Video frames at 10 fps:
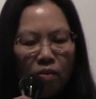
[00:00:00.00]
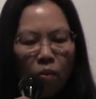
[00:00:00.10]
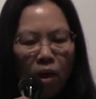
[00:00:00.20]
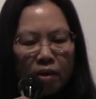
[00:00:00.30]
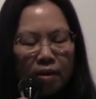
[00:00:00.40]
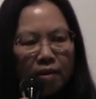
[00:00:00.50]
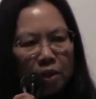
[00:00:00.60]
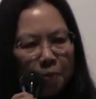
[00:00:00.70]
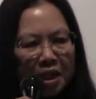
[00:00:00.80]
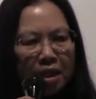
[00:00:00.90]
what
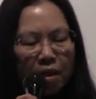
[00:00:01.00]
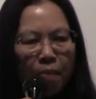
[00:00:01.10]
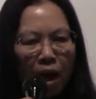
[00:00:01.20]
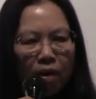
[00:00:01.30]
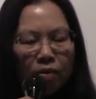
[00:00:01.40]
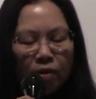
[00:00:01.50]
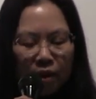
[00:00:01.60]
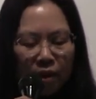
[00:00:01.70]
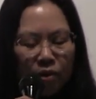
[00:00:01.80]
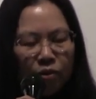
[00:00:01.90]
speaking
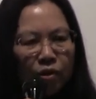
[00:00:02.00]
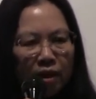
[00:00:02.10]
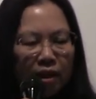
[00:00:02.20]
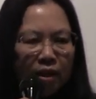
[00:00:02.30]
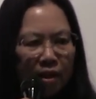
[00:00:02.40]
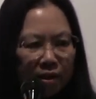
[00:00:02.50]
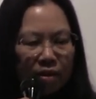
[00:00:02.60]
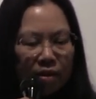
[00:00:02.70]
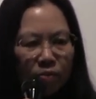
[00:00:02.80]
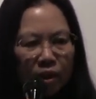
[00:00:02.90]
about usually
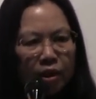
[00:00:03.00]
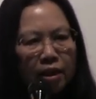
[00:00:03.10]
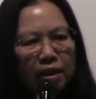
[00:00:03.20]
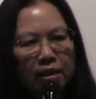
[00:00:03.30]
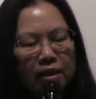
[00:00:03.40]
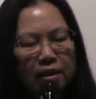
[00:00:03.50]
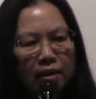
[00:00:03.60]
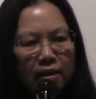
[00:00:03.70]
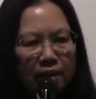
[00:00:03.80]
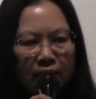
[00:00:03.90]
does, which is
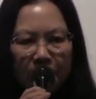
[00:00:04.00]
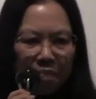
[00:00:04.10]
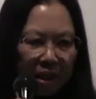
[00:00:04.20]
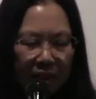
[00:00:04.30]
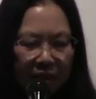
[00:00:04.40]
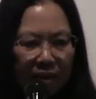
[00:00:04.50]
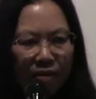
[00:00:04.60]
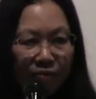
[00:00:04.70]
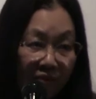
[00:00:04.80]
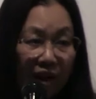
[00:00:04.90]
simply
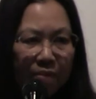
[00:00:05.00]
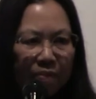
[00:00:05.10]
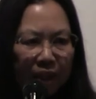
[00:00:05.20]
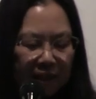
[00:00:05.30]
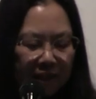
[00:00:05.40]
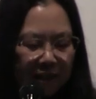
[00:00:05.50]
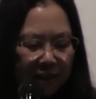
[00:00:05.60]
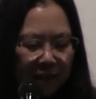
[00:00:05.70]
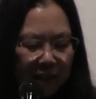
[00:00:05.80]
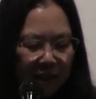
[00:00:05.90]
frame it.
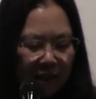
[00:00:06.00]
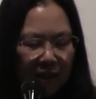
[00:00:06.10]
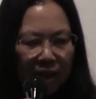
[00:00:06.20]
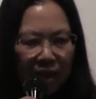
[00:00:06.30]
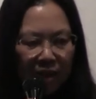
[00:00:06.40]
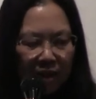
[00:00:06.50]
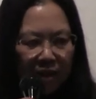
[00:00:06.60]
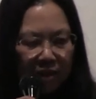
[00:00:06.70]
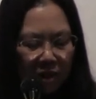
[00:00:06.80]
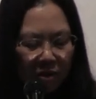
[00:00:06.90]

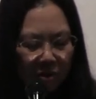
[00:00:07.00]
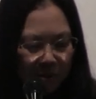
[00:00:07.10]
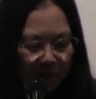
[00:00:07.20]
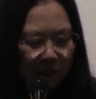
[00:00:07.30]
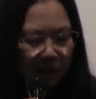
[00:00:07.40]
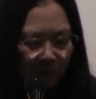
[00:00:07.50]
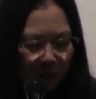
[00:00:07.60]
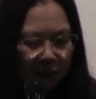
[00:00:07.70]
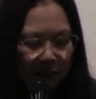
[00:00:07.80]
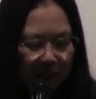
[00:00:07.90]
So, in
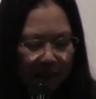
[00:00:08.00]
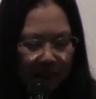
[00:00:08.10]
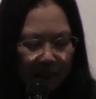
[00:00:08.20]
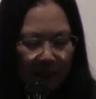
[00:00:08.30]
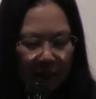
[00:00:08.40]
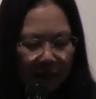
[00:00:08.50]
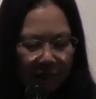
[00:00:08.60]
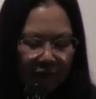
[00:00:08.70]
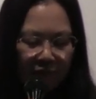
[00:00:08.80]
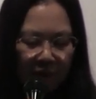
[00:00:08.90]
questioning that kind
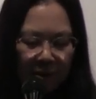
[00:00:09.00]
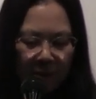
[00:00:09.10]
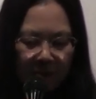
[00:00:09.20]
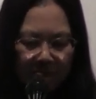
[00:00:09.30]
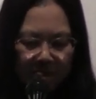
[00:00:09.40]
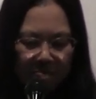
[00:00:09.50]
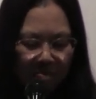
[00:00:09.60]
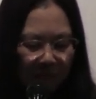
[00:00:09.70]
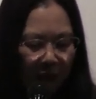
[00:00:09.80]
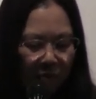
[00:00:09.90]
of um,
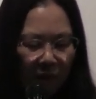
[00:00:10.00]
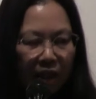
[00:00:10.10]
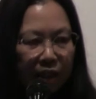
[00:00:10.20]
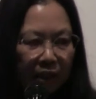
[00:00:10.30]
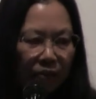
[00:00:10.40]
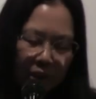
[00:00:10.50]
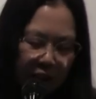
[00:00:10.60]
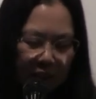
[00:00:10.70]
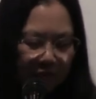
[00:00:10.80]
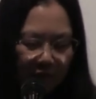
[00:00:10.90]
writing,
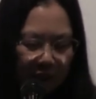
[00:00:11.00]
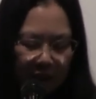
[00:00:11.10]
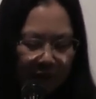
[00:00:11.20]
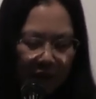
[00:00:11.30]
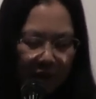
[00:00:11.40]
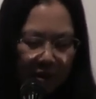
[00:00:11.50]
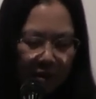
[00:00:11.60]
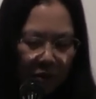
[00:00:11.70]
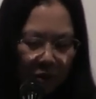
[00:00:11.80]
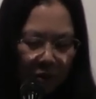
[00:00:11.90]
which is very
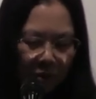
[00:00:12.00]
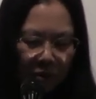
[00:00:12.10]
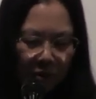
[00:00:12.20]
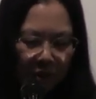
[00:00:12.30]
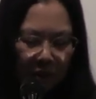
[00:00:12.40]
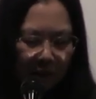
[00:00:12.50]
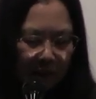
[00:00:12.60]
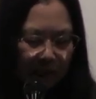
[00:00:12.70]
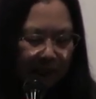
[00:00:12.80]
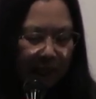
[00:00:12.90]
difficult to
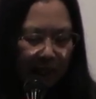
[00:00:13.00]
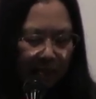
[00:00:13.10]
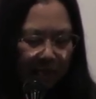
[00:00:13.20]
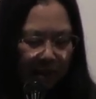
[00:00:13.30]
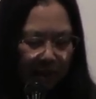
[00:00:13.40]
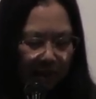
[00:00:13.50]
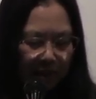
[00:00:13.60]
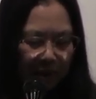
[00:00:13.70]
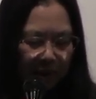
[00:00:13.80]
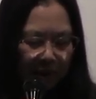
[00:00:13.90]
escape,
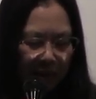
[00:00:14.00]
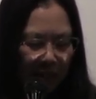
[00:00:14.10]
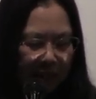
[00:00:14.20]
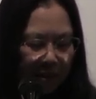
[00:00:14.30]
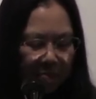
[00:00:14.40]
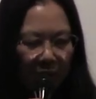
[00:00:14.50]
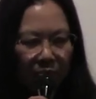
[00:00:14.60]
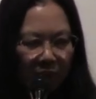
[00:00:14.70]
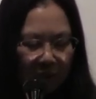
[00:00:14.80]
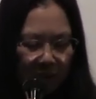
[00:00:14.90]
I came
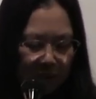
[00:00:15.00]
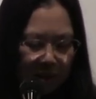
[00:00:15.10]
up with